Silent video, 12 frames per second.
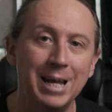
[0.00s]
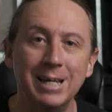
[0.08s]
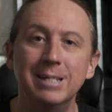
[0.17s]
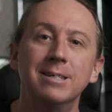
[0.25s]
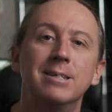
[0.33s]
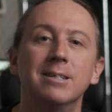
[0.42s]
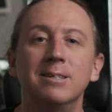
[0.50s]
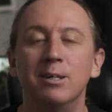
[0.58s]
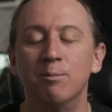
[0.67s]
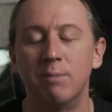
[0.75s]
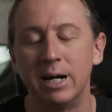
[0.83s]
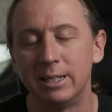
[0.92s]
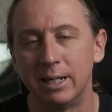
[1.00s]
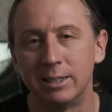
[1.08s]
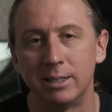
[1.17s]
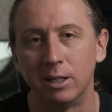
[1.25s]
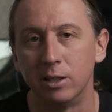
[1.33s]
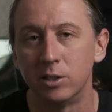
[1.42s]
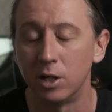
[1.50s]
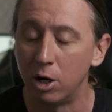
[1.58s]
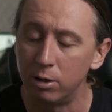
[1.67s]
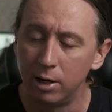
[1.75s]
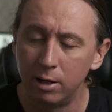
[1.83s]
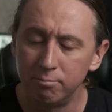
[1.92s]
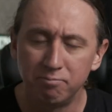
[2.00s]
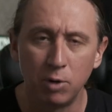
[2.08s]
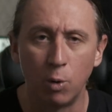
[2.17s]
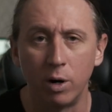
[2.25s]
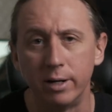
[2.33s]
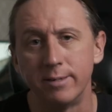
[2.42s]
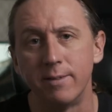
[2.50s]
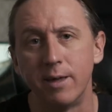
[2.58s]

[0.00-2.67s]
any distance in my testing, so no worries